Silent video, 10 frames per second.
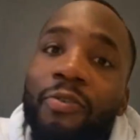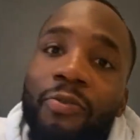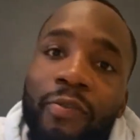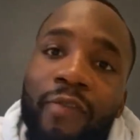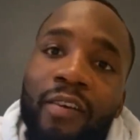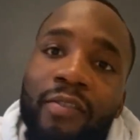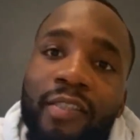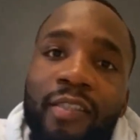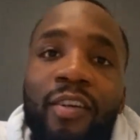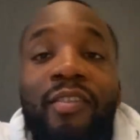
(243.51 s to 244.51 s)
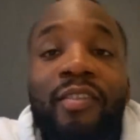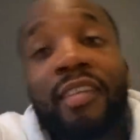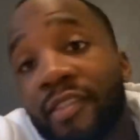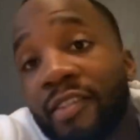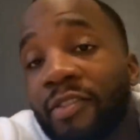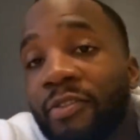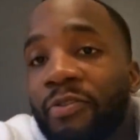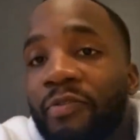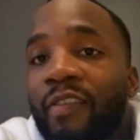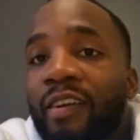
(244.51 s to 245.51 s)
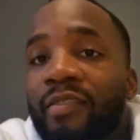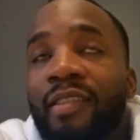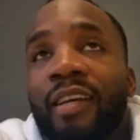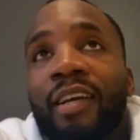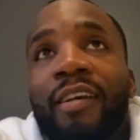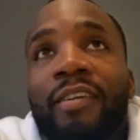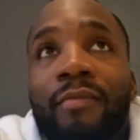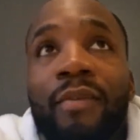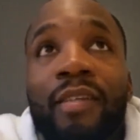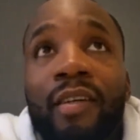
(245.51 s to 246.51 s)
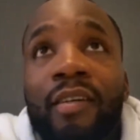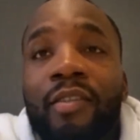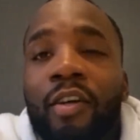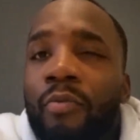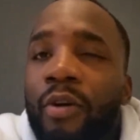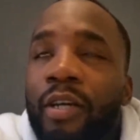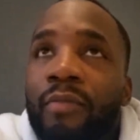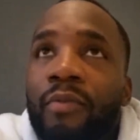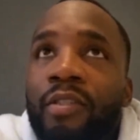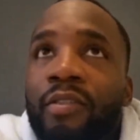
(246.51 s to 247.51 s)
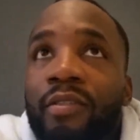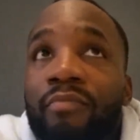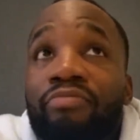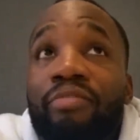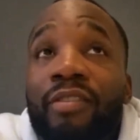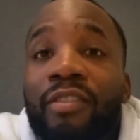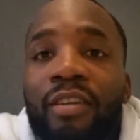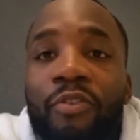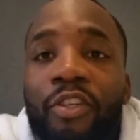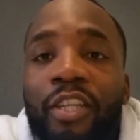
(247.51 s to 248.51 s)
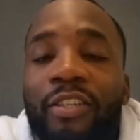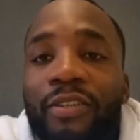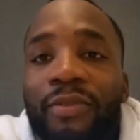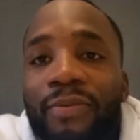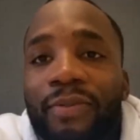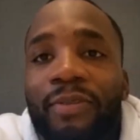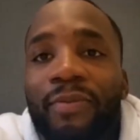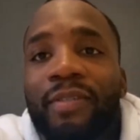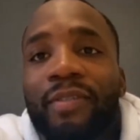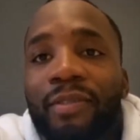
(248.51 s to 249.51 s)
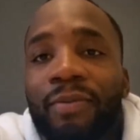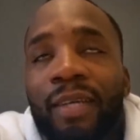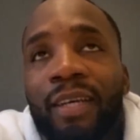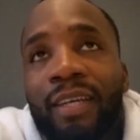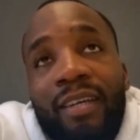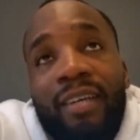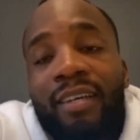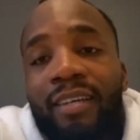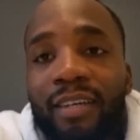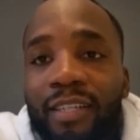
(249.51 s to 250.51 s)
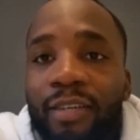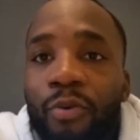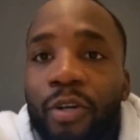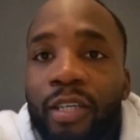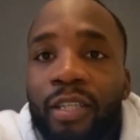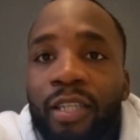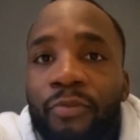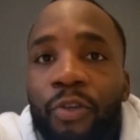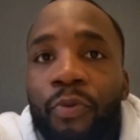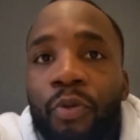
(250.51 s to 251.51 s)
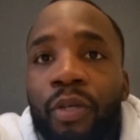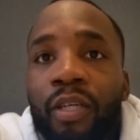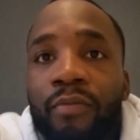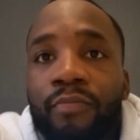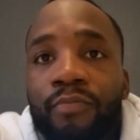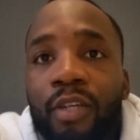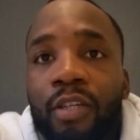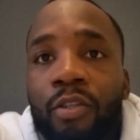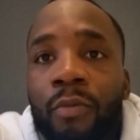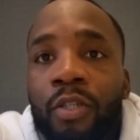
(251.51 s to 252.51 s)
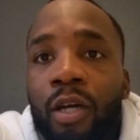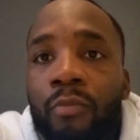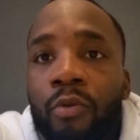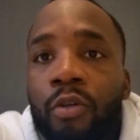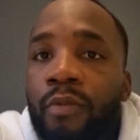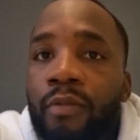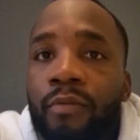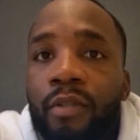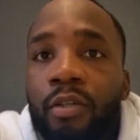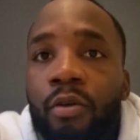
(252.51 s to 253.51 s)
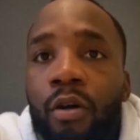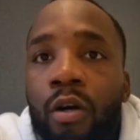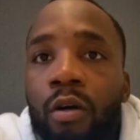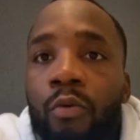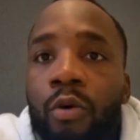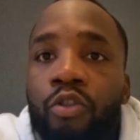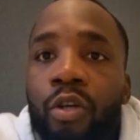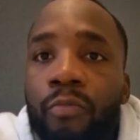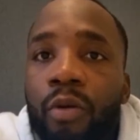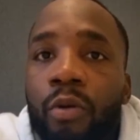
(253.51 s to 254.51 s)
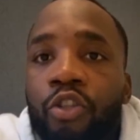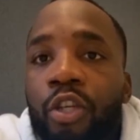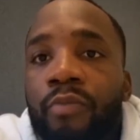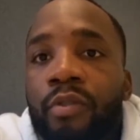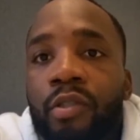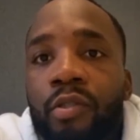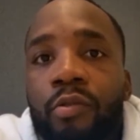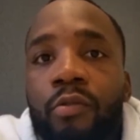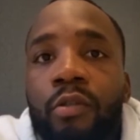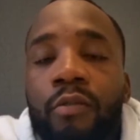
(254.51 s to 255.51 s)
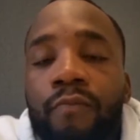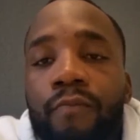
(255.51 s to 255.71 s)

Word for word: of coronavirus, and I lost this because of coronavirus. You know what I mean? So it's heartbreaking, but there's there's not much I can do. You know what I mean? So I keep working, keep chipping away, and I know my time coming. I know I'll be, a world champion, so it's all good.